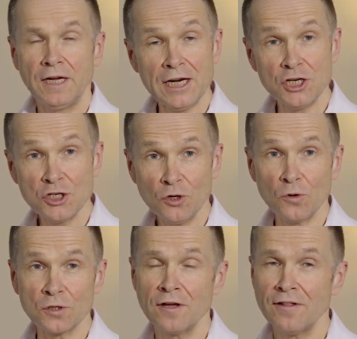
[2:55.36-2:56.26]
In
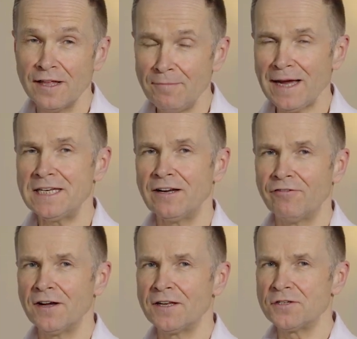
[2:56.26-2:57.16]
short, thematic
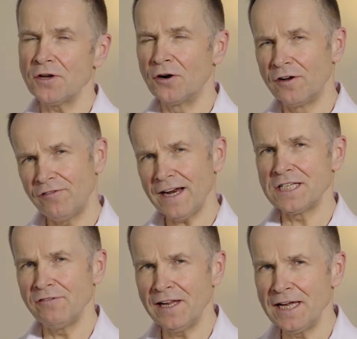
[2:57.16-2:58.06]
funds are
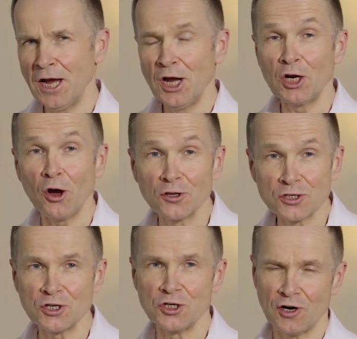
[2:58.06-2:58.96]
effectively
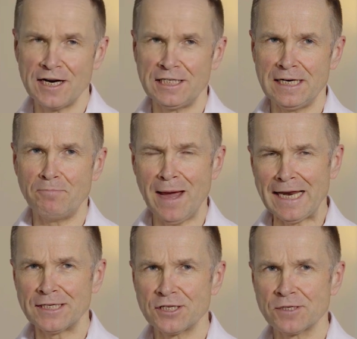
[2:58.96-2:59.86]
concentrated
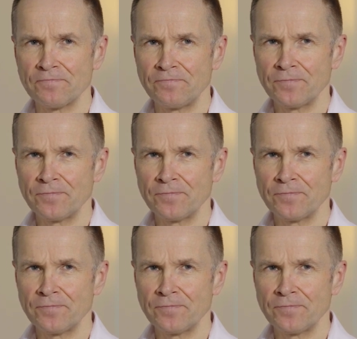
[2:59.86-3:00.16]
bets.